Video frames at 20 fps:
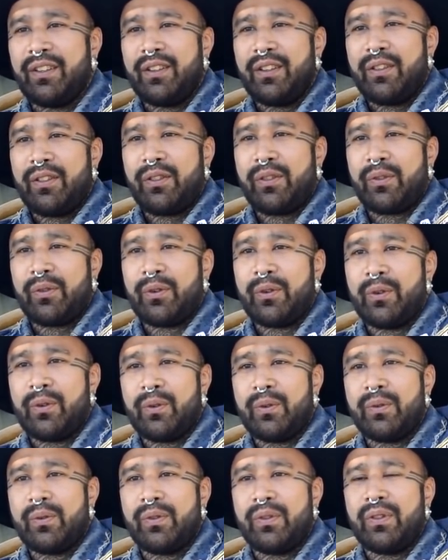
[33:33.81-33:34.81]

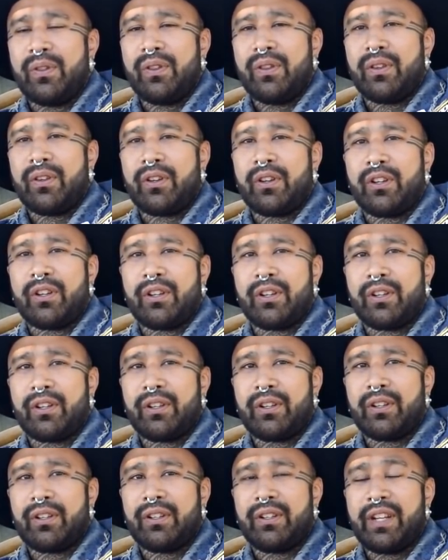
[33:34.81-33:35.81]
through
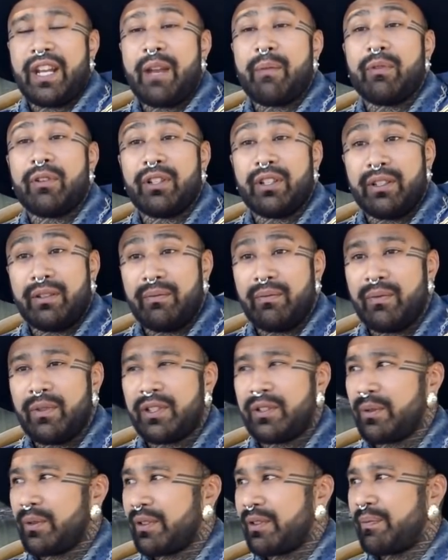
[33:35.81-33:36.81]
her neighborhood,
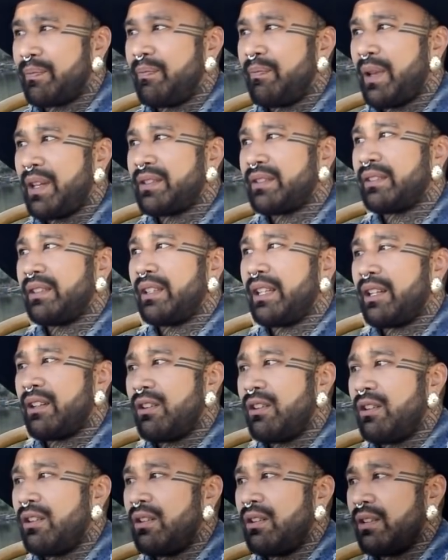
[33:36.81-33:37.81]
which was basically like
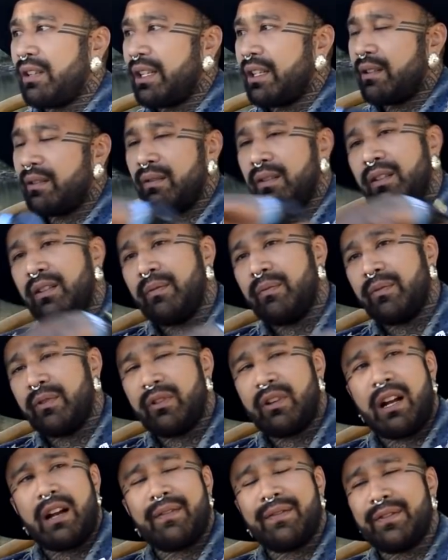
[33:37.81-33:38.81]
all like
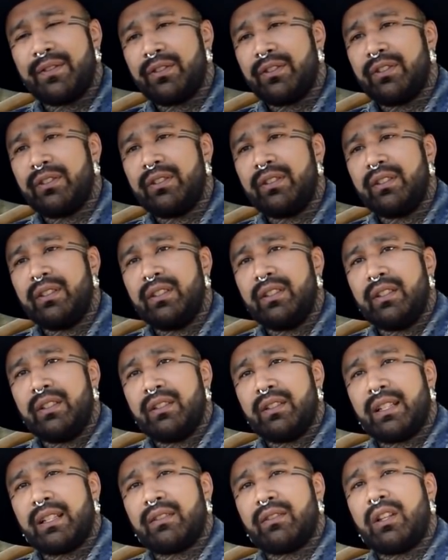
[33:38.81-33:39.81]
gravel,
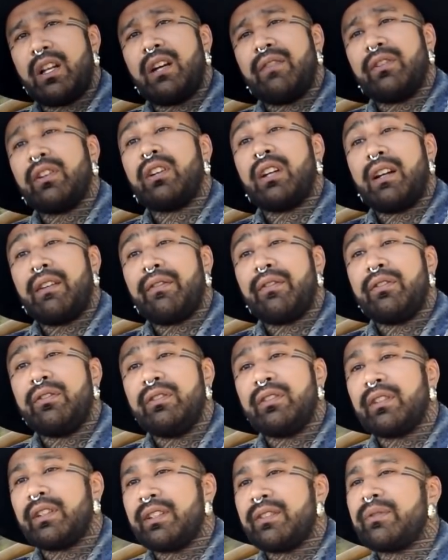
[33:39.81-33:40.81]
like lava
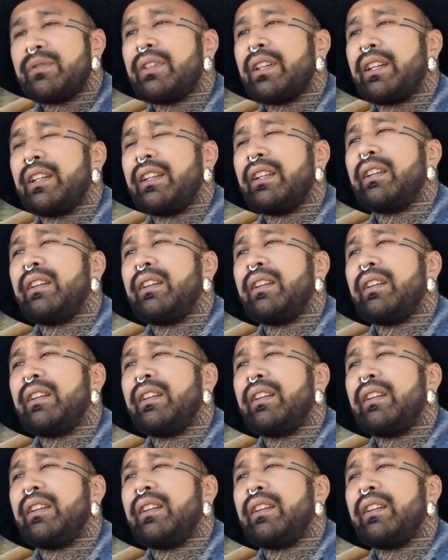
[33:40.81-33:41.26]
gravel. It was like